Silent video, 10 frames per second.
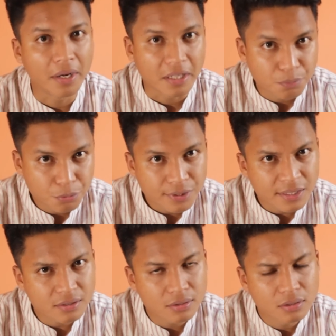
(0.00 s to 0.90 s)

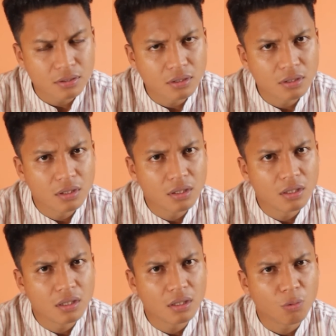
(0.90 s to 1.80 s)
Manipuris.
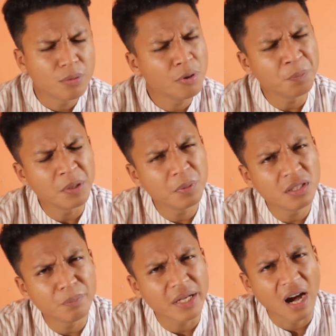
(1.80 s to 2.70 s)
What about
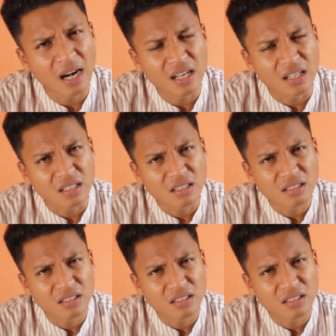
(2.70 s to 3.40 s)
people in Meghalaya?